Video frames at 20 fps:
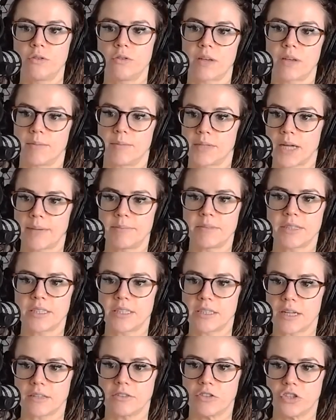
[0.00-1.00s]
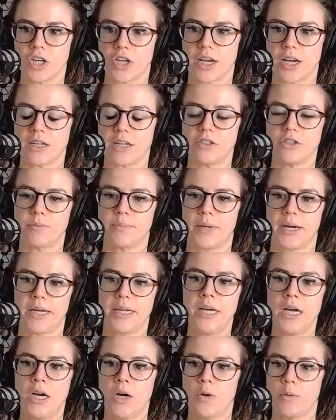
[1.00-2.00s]
Sometimes it does change,
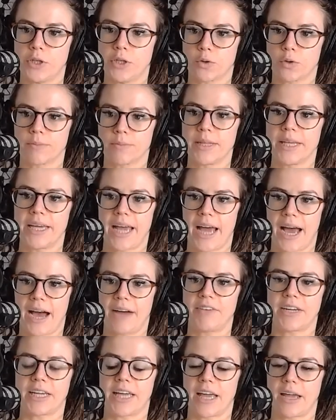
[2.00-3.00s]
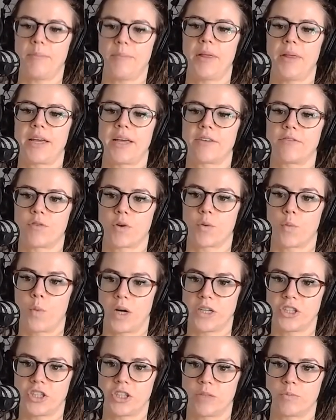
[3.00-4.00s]
but we normally have a game plan for
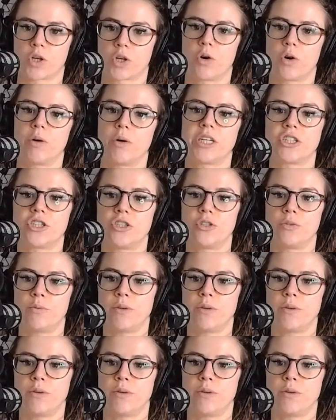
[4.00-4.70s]
what gym we're going to.